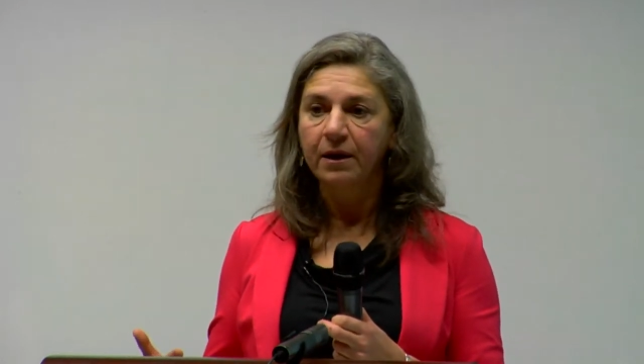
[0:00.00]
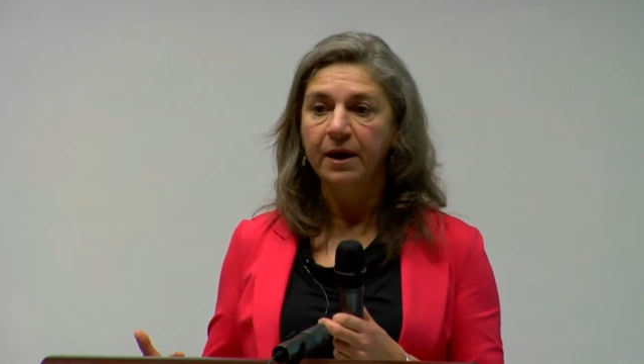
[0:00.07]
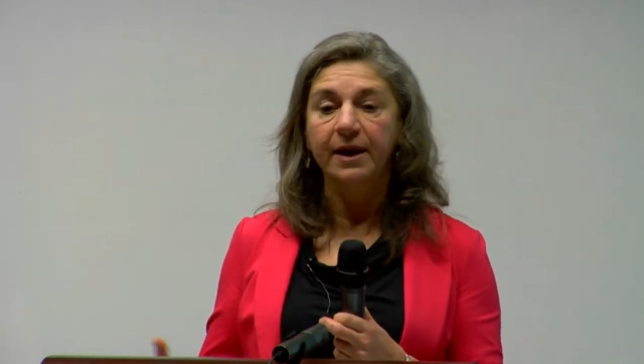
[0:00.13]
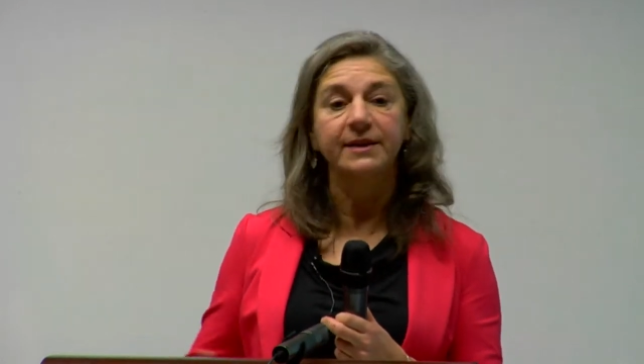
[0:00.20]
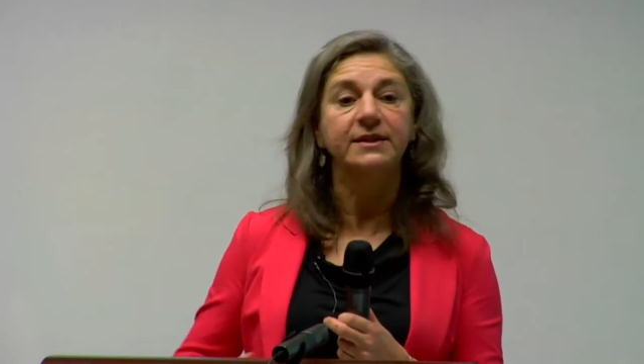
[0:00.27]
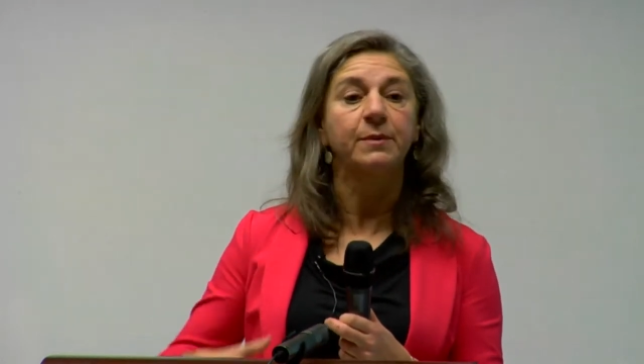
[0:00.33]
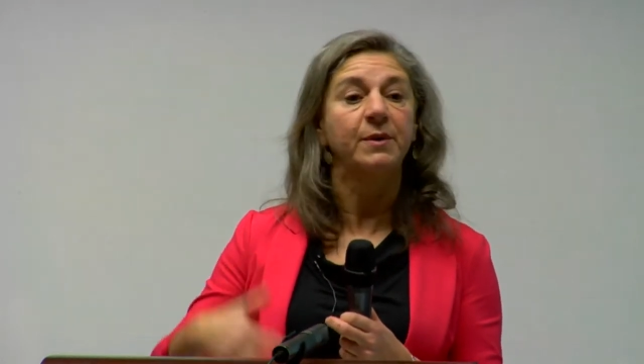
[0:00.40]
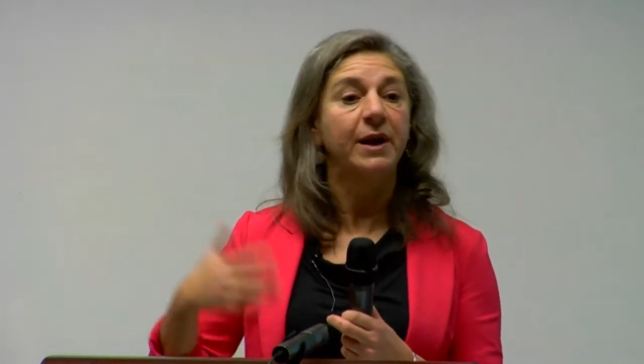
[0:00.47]

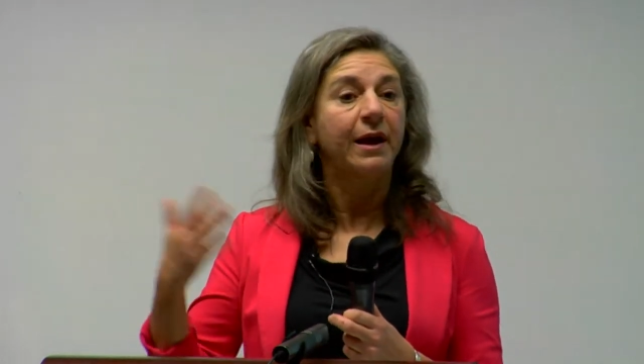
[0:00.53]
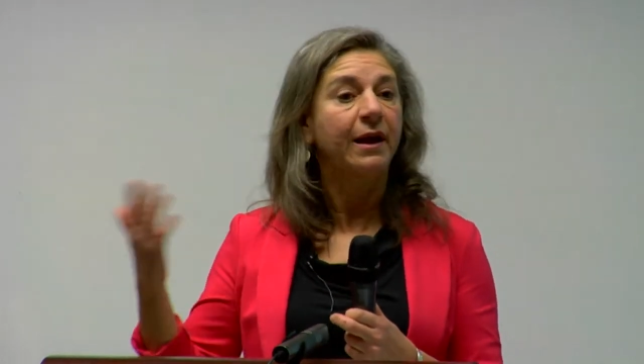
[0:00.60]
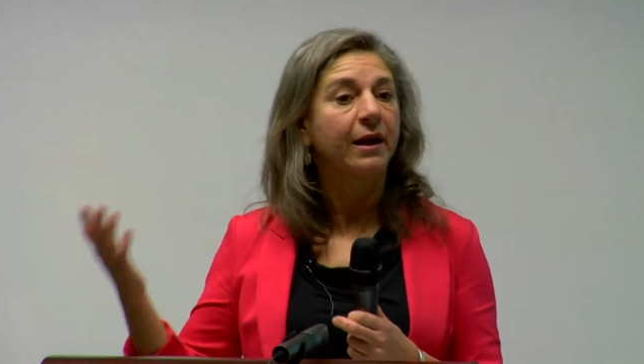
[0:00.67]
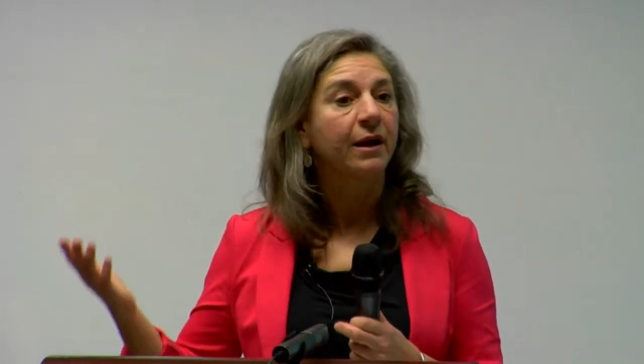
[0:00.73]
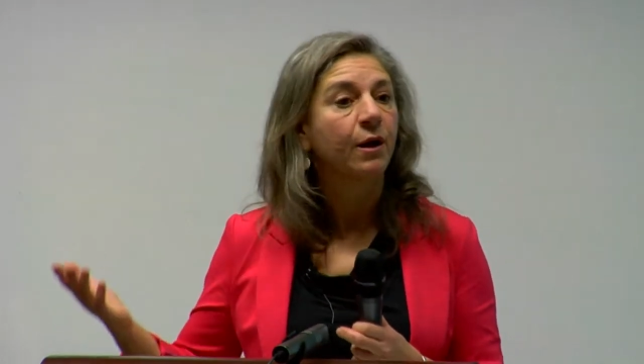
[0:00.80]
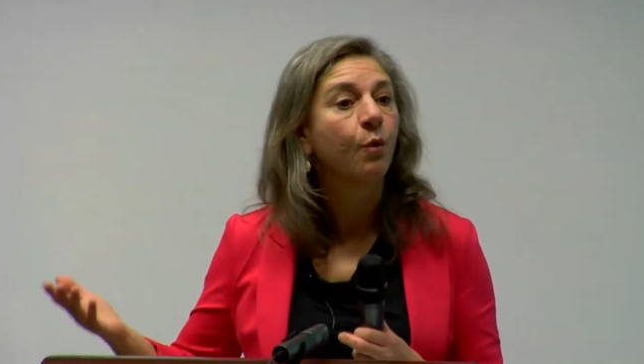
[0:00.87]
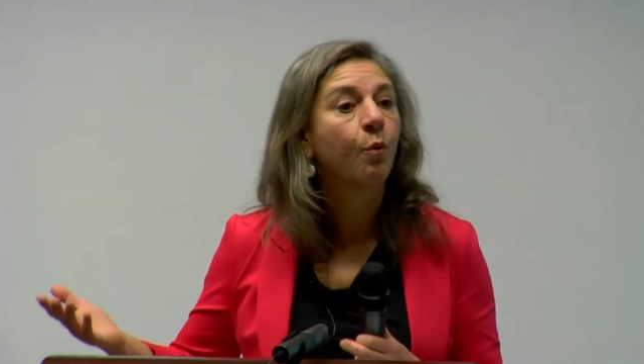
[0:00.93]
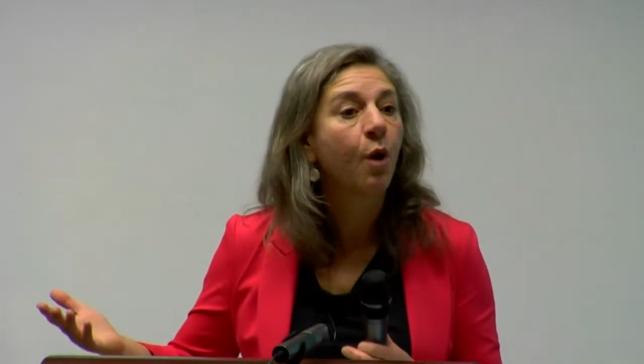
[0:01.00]
Exhibit
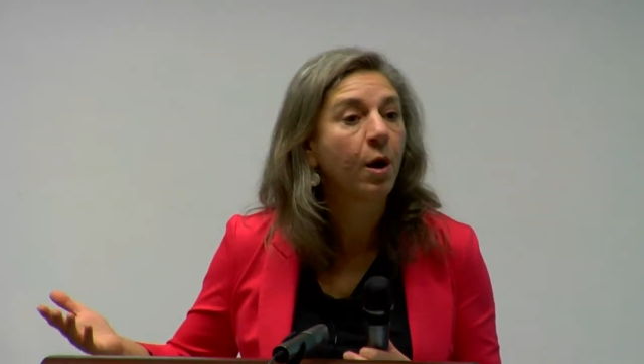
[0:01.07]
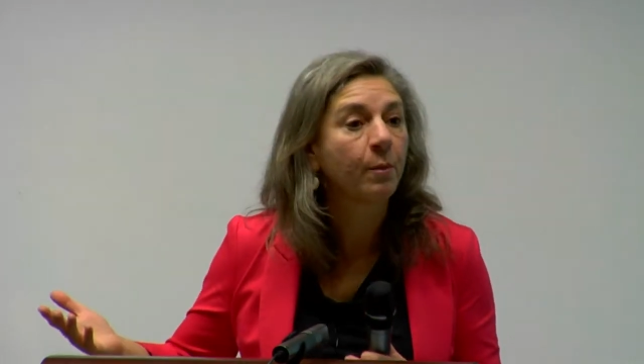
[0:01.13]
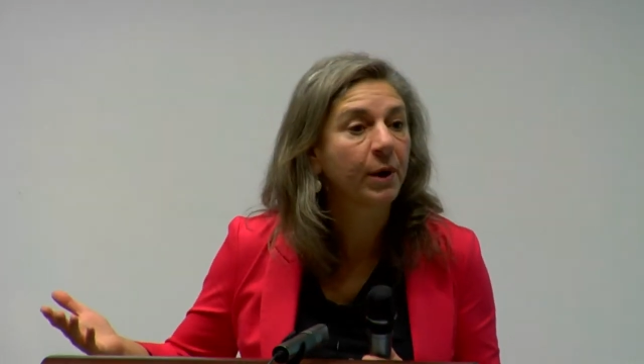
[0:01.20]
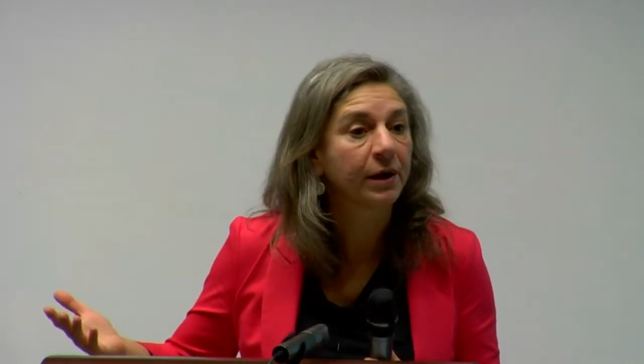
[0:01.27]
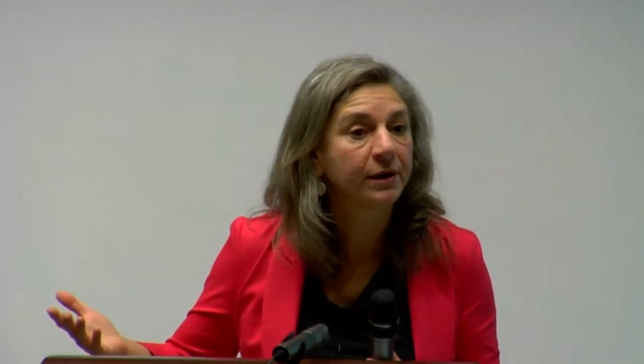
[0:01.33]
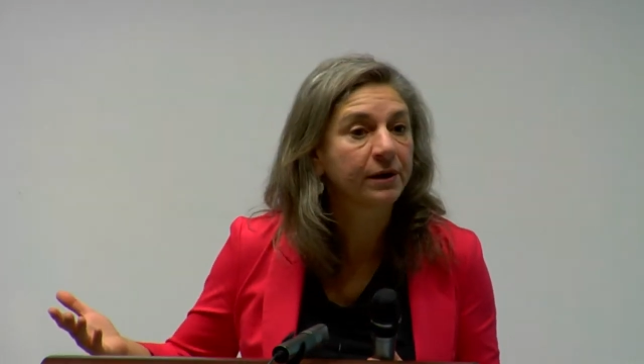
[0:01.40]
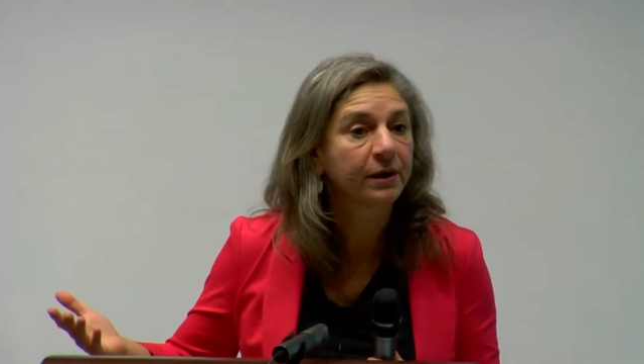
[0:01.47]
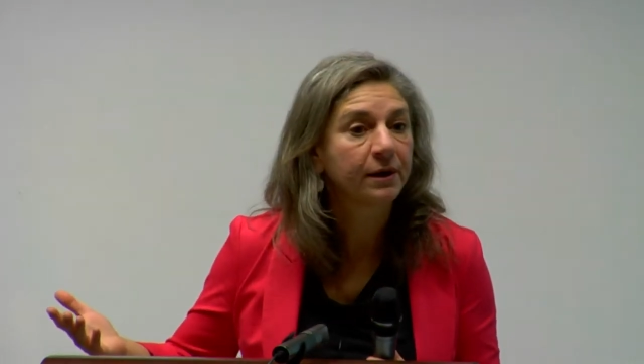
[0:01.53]
A,
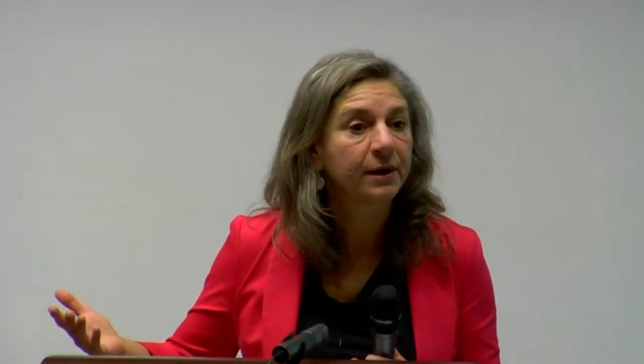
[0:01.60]
Walmart.